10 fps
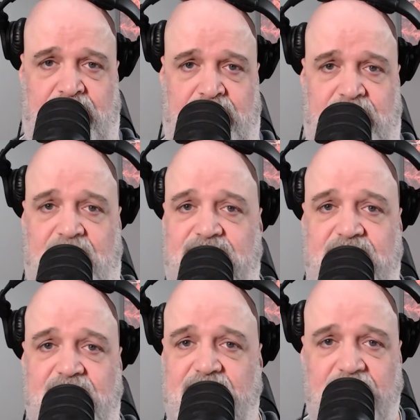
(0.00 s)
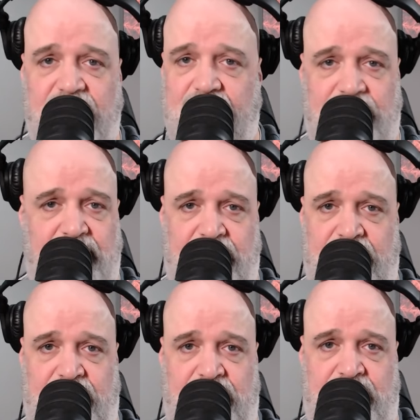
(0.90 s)
They have nothing.
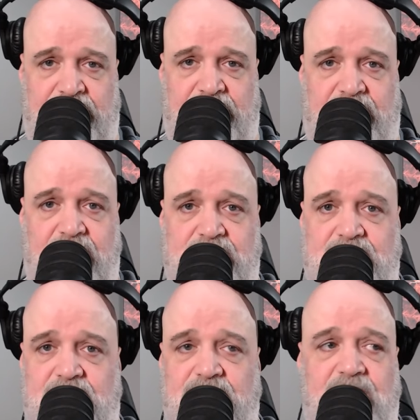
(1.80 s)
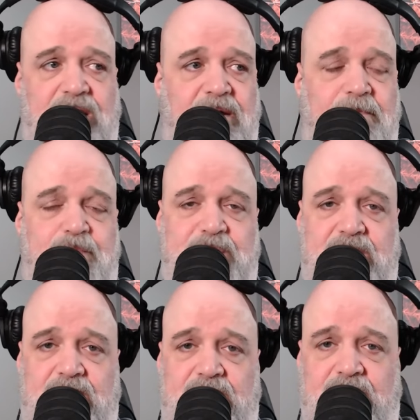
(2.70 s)
They can't sit around
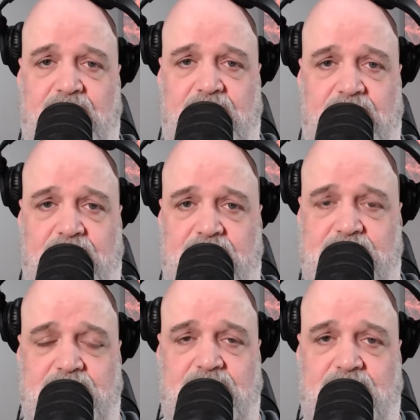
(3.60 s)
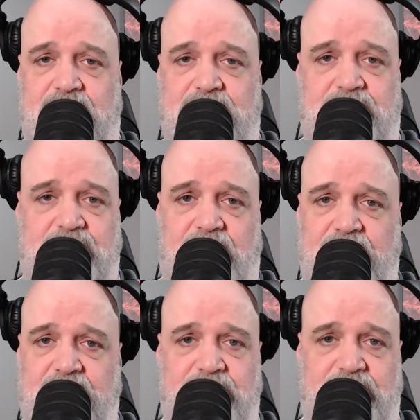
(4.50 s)
in a circle and just sell
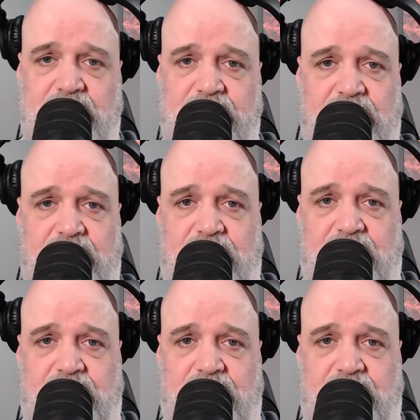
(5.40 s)
it to each other.